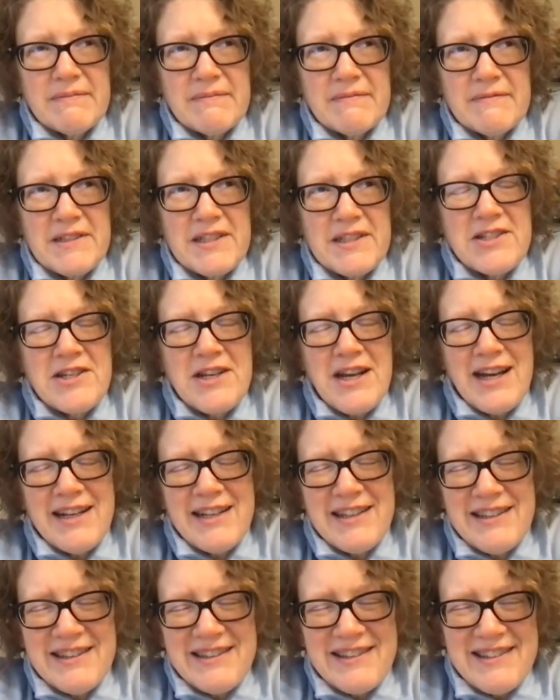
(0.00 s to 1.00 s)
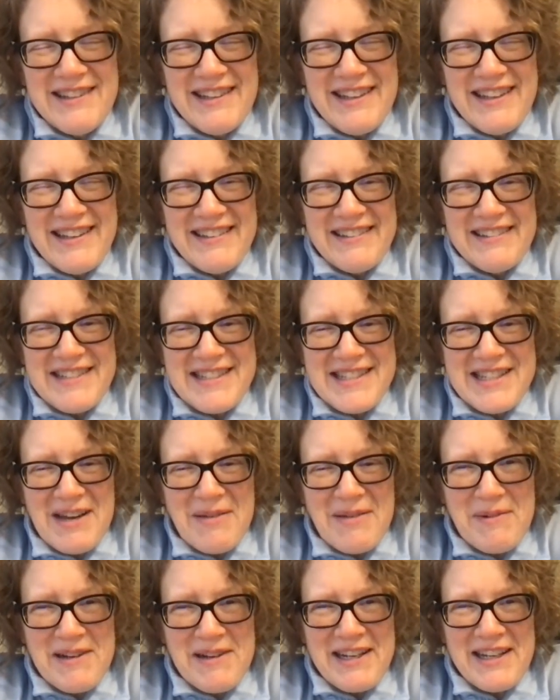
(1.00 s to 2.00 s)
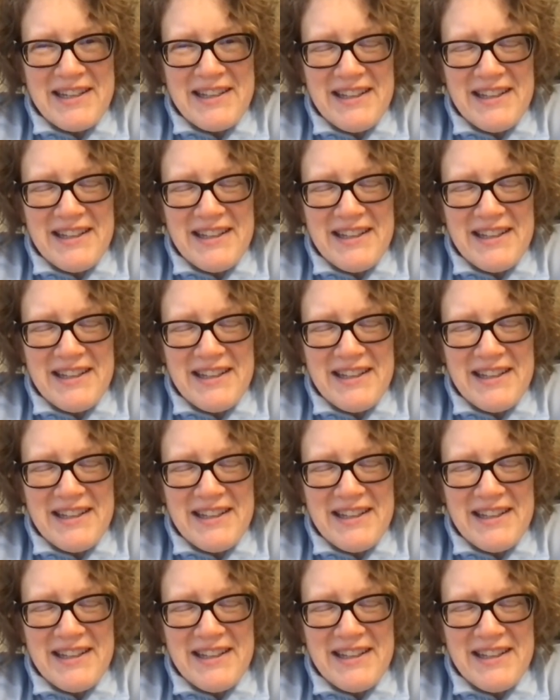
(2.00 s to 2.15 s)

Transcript: we should try to stop on a